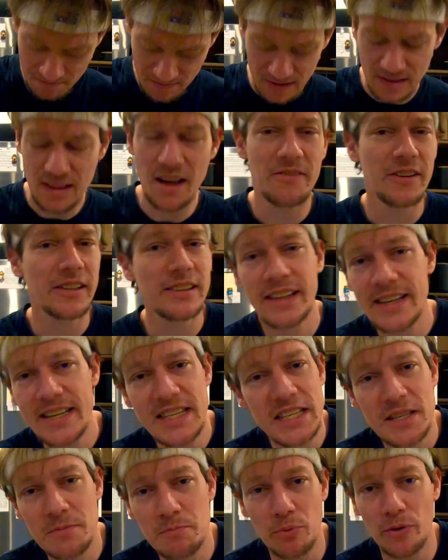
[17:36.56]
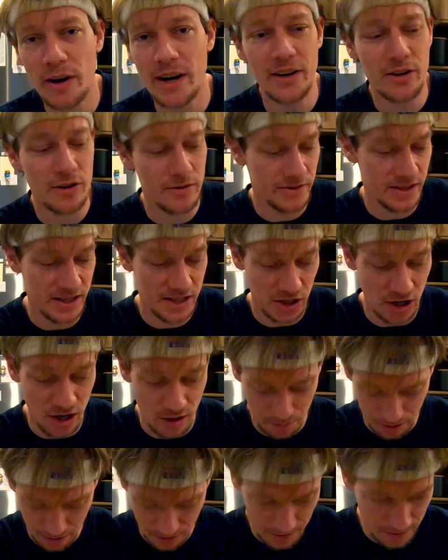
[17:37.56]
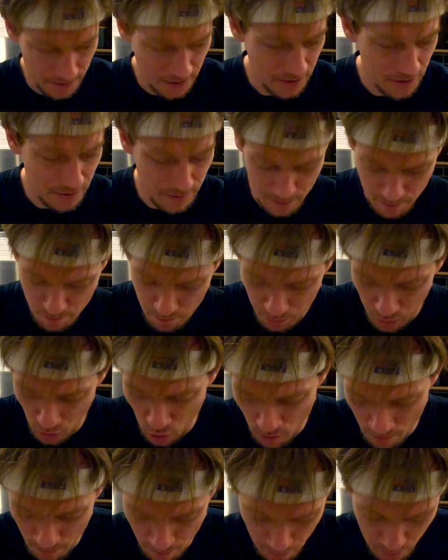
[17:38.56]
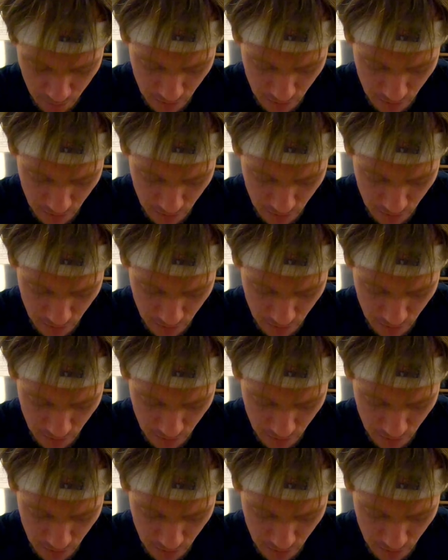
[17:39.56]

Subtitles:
lovingly spread over the top. Boom.